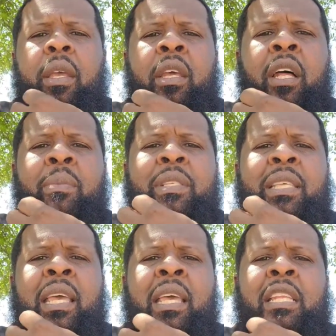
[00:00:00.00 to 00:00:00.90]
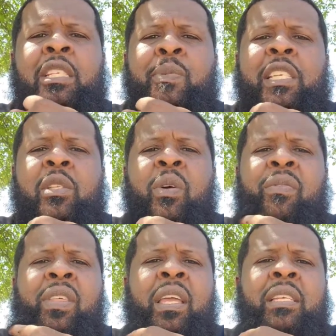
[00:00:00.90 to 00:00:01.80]
You know what I'm saying? Especially
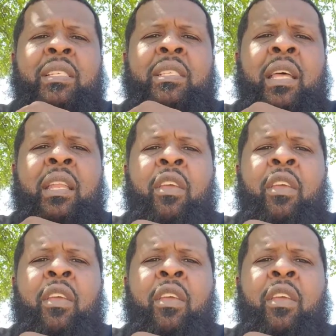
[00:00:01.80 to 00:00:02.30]
with things that